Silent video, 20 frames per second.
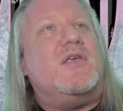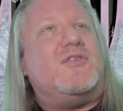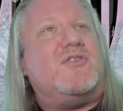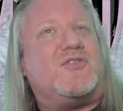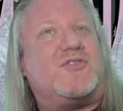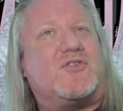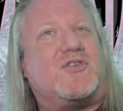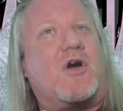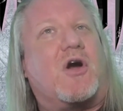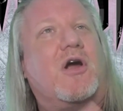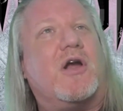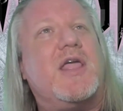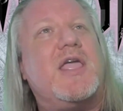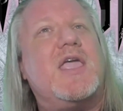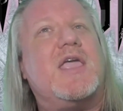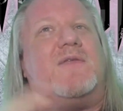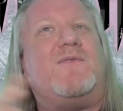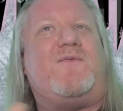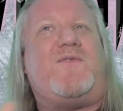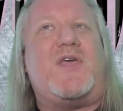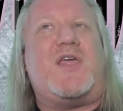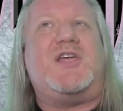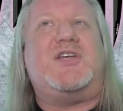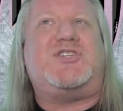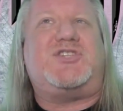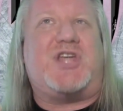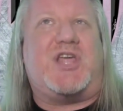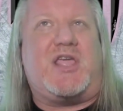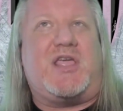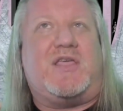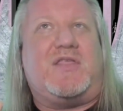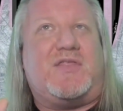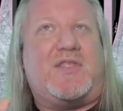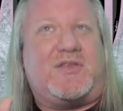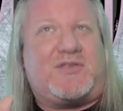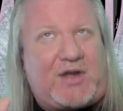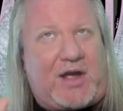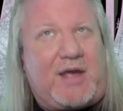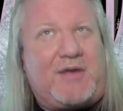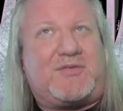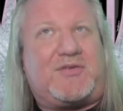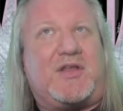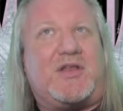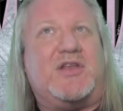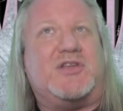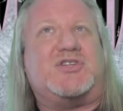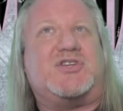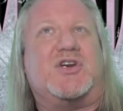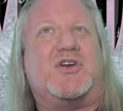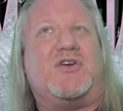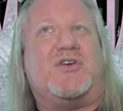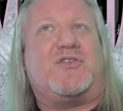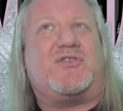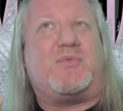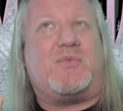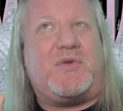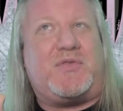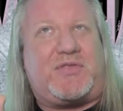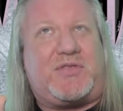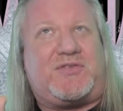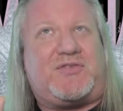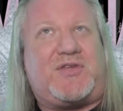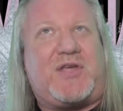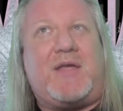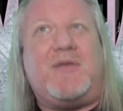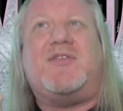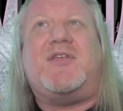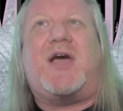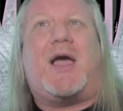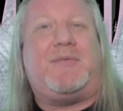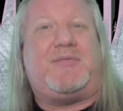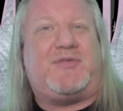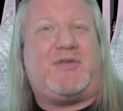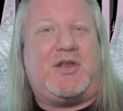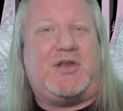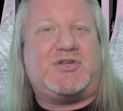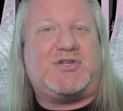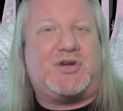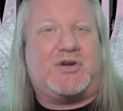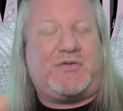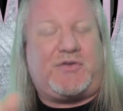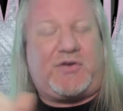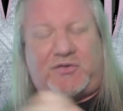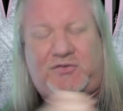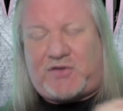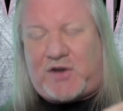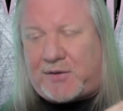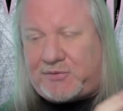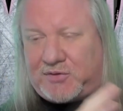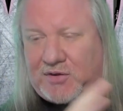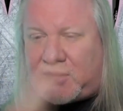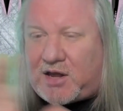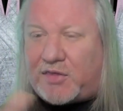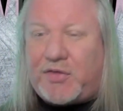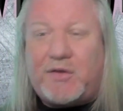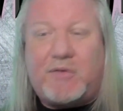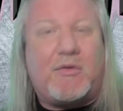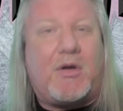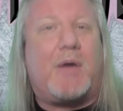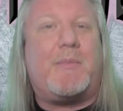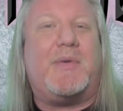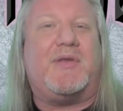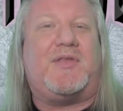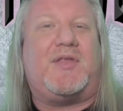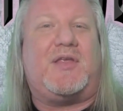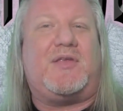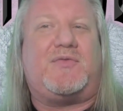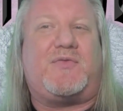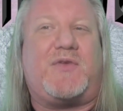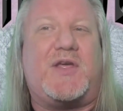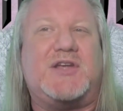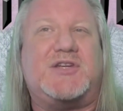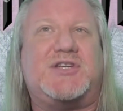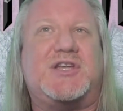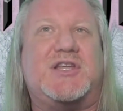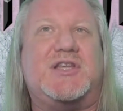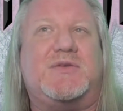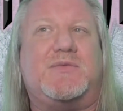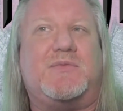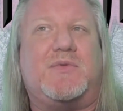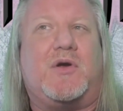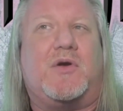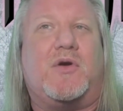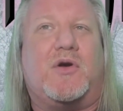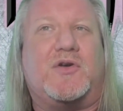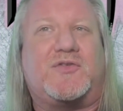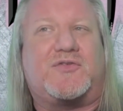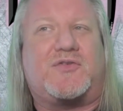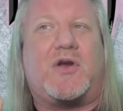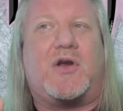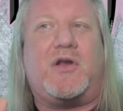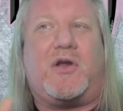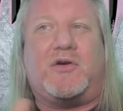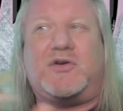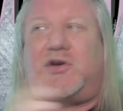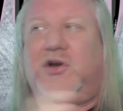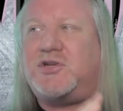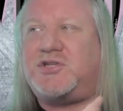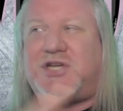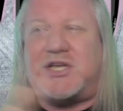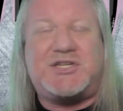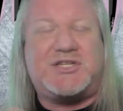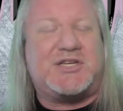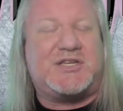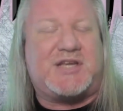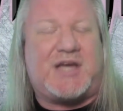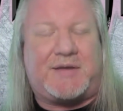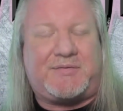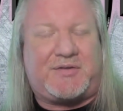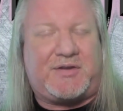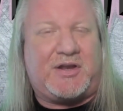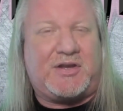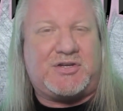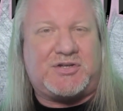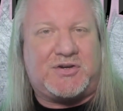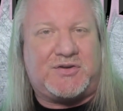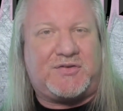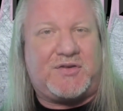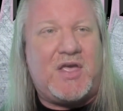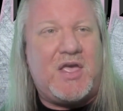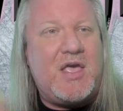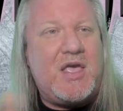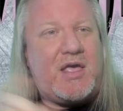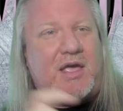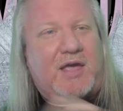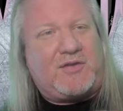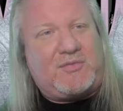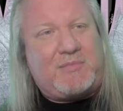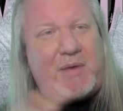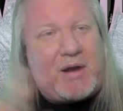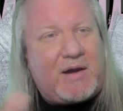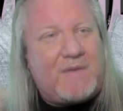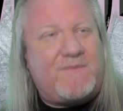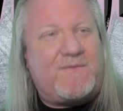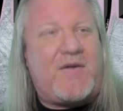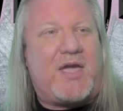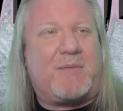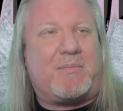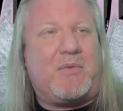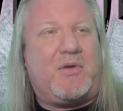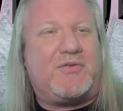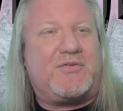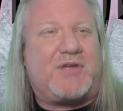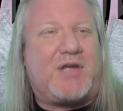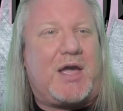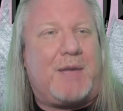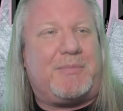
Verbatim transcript: starting and finishing the time signatures with the same time signature. There's absolutely nothing wrong with finishing or starting or changing time signatures. As a matter of fact, most